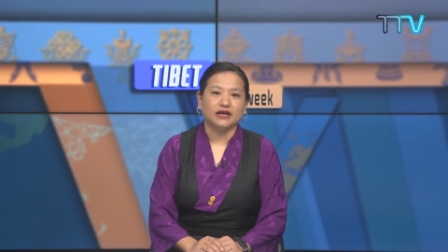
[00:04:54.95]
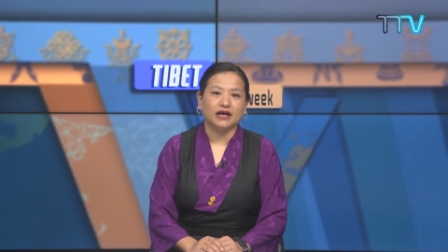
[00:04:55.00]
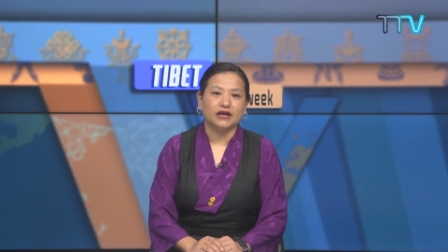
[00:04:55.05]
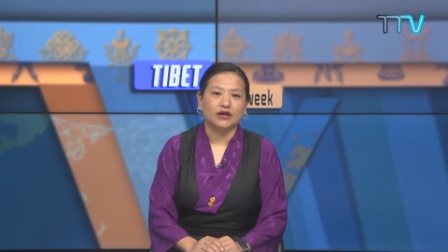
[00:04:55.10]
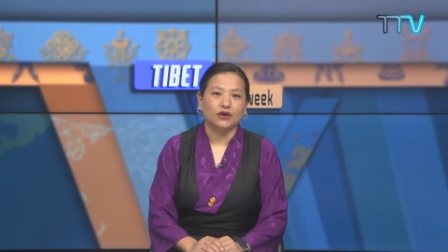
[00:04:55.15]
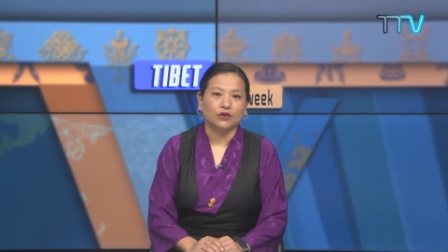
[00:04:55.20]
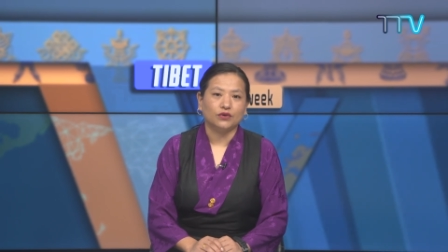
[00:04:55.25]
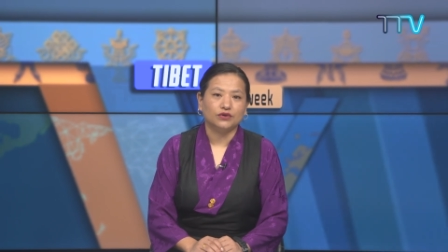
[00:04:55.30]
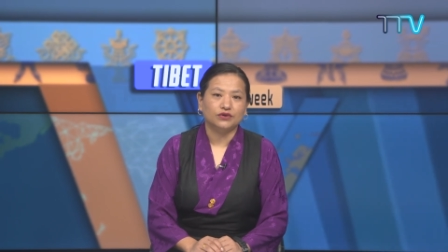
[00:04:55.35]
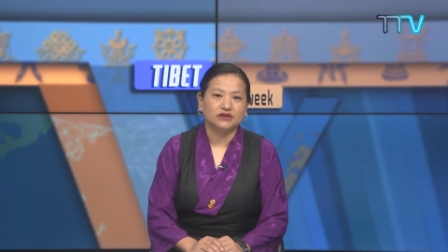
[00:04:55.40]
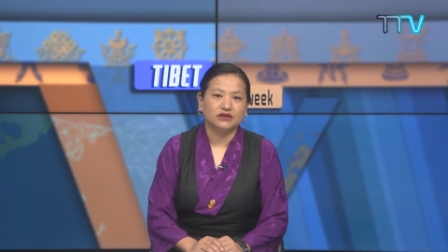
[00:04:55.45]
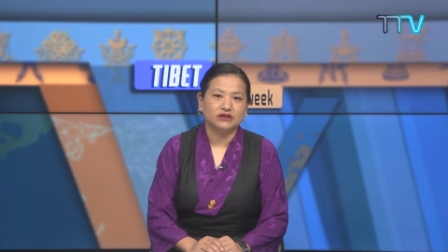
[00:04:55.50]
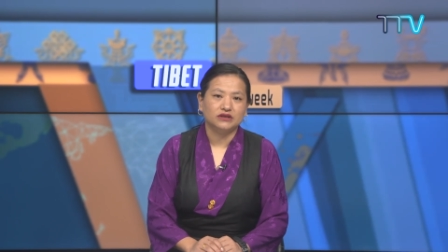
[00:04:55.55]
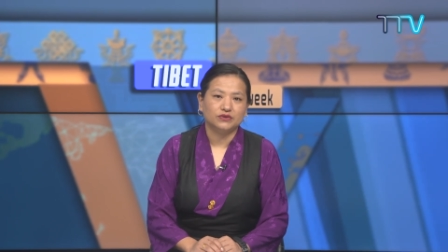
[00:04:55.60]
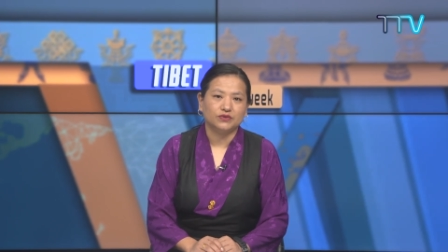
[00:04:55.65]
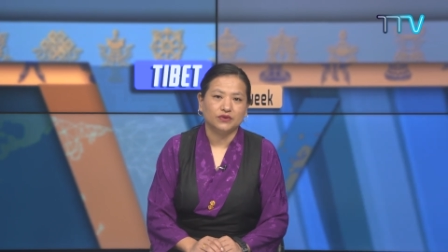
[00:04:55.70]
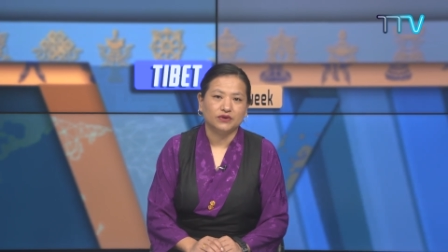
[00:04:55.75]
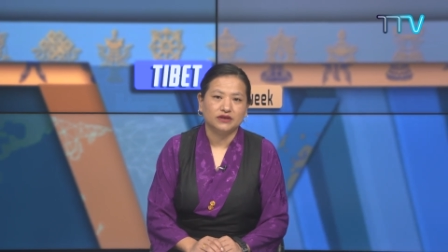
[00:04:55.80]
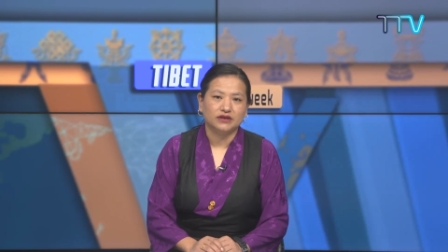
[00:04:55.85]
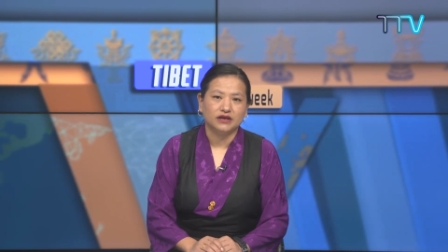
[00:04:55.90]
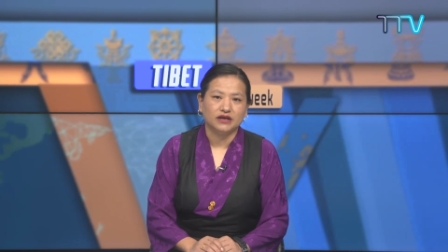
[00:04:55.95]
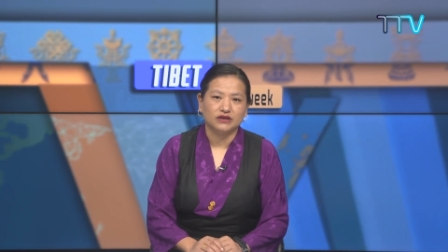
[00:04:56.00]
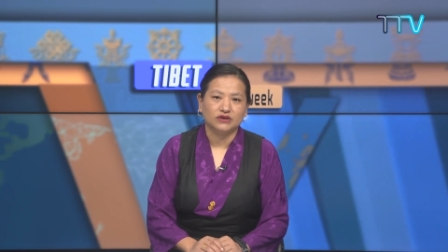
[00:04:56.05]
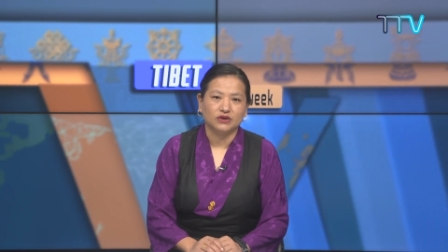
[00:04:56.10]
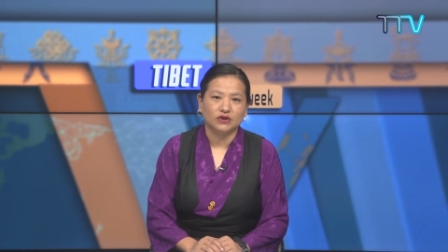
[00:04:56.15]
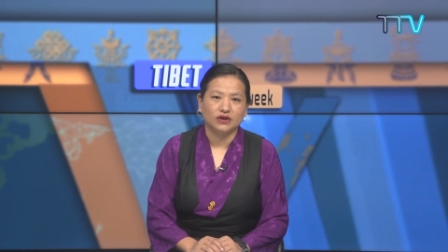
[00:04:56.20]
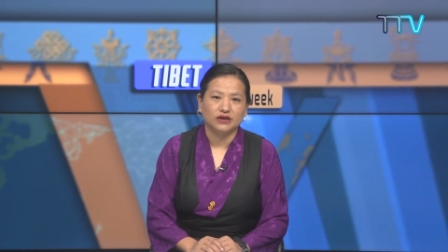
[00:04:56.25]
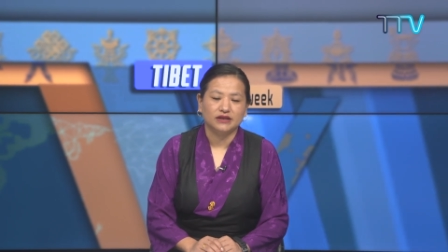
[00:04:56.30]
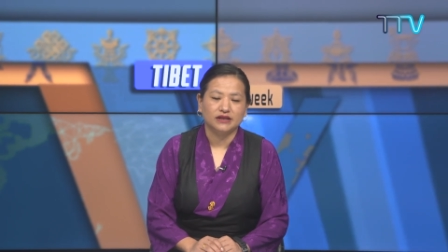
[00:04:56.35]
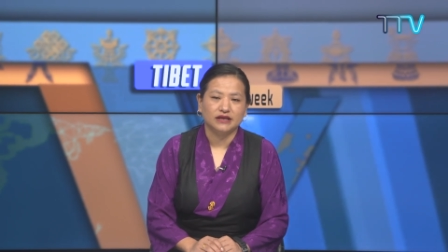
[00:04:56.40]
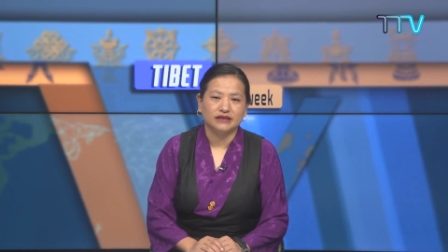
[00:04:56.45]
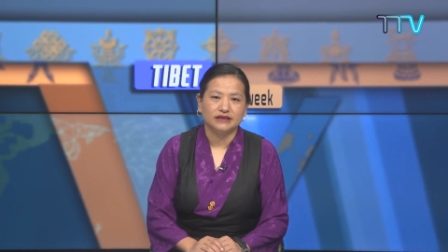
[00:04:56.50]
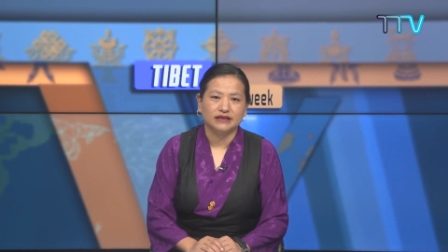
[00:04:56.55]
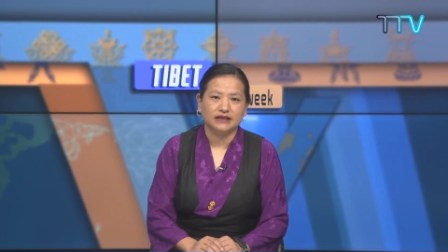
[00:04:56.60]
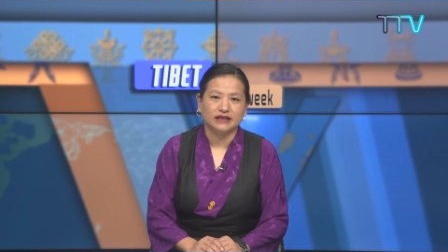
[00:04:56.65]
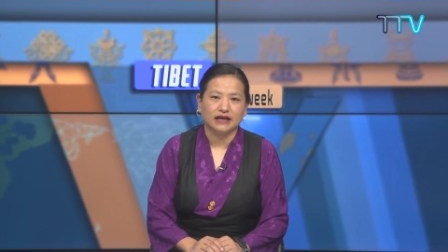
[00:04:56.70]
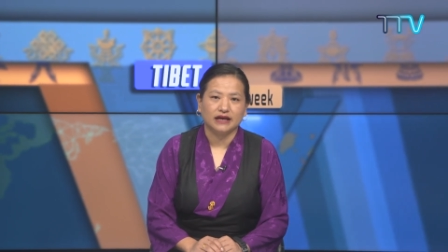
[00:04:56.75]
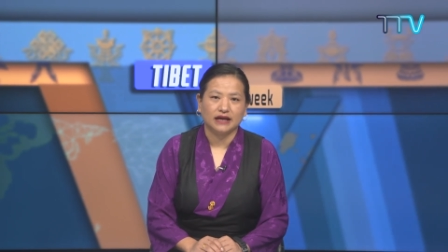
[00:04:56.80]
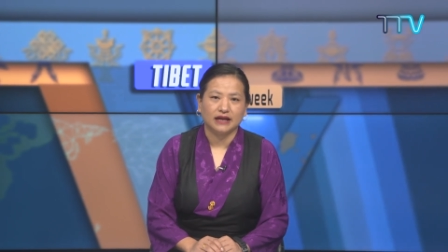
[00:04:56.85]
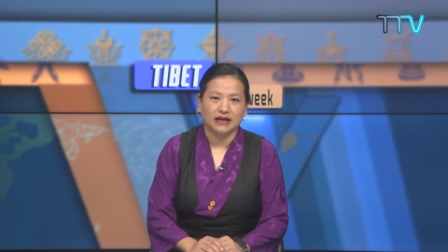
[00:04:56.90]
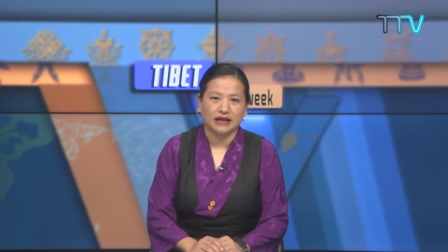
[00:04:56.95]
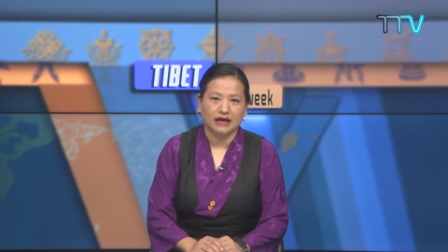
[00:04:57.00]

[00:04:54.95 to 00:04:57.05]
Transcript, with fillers: an audience with His Holiness the Dalai